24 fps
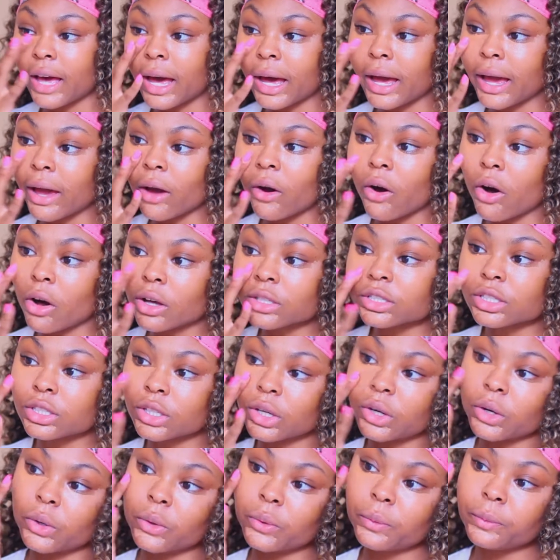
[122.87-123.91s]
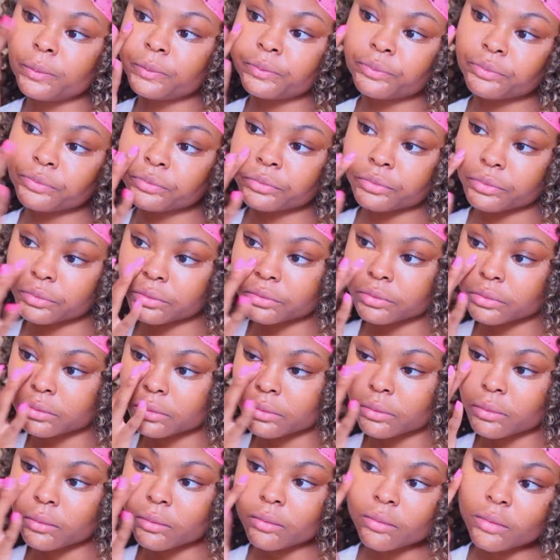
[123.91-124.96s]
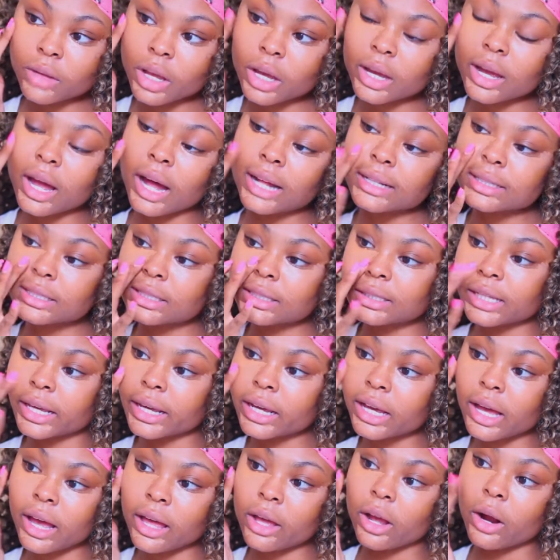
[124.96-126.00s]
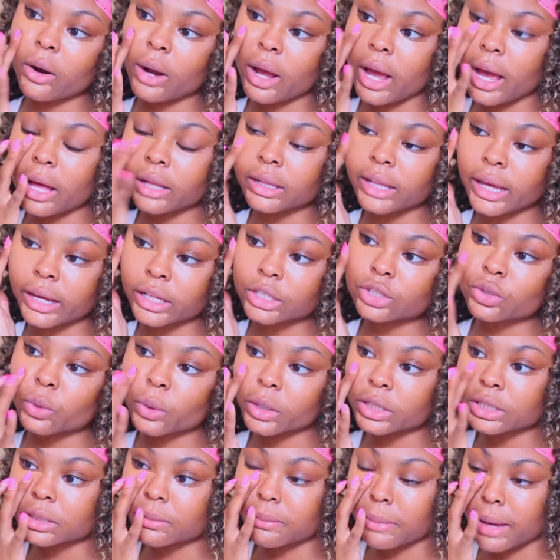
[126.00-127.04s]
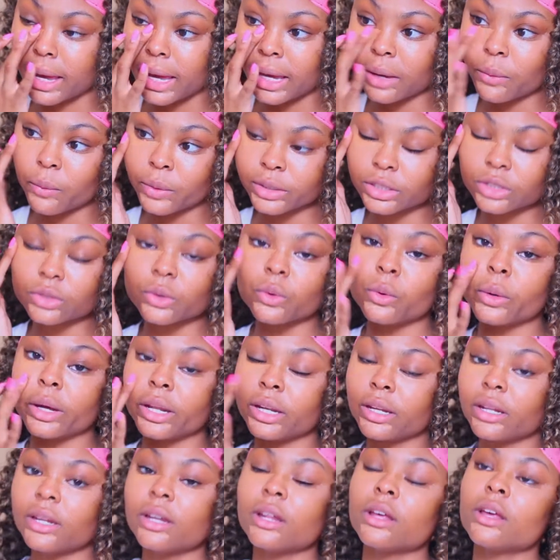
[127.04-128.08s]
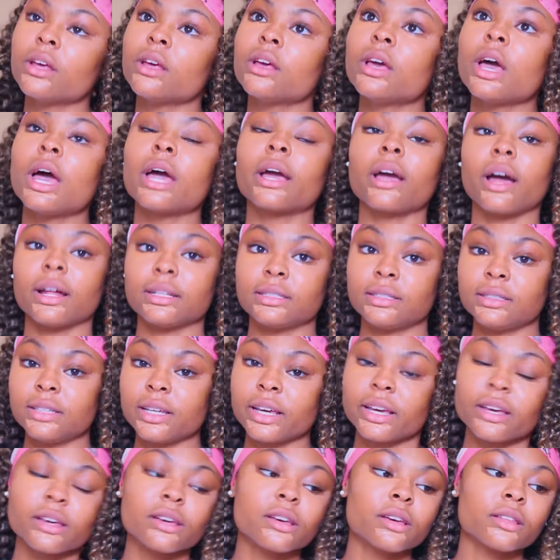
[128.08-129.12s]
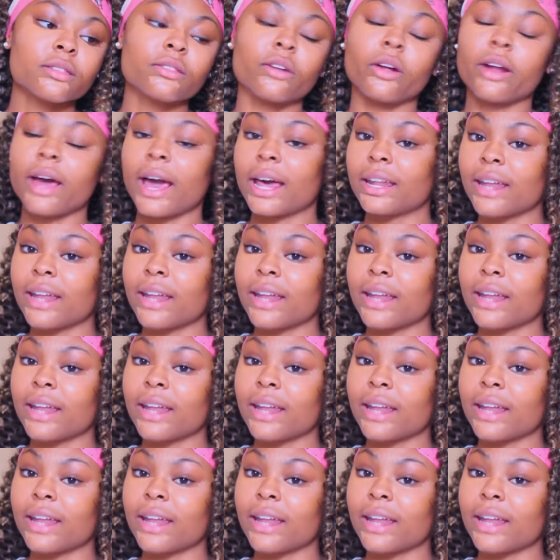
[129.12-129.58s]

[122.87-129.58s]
I also got sick, like towards May when school ended. Got sick, thought I had